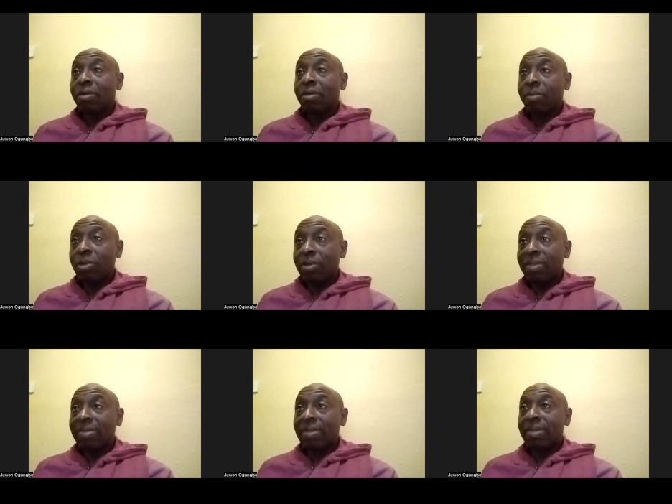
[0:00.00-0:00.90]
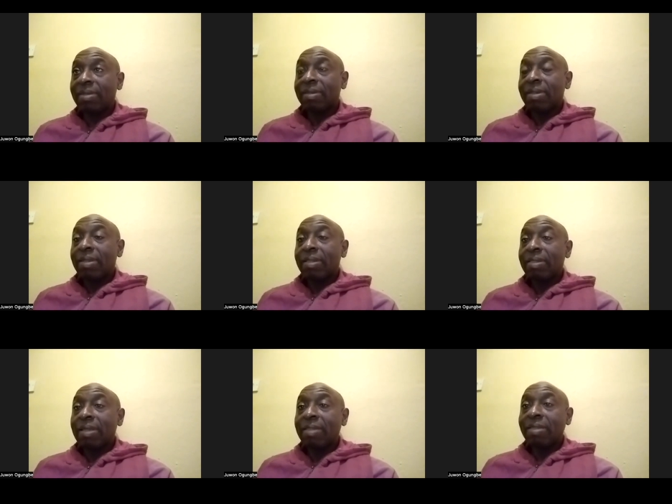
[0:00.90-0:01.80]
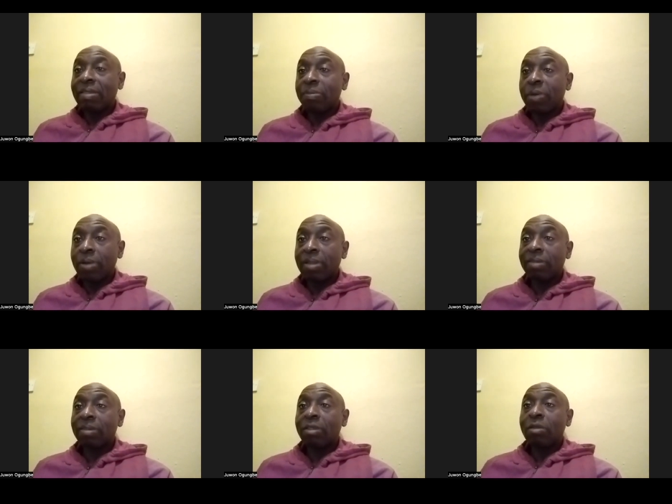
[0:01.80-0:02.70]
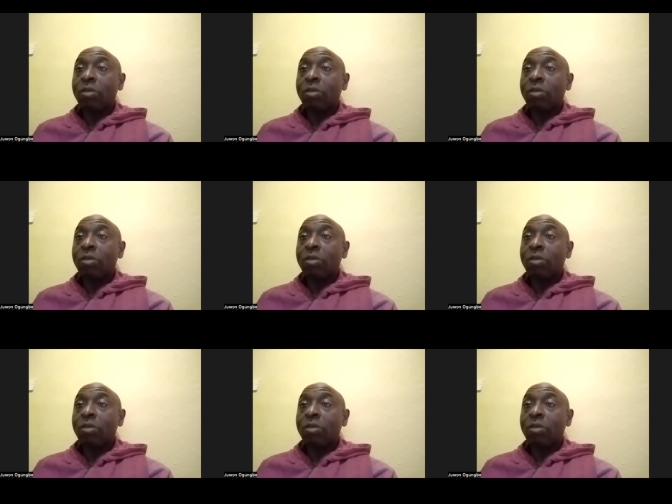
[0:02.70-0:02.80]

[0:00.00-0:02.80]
communities that these poets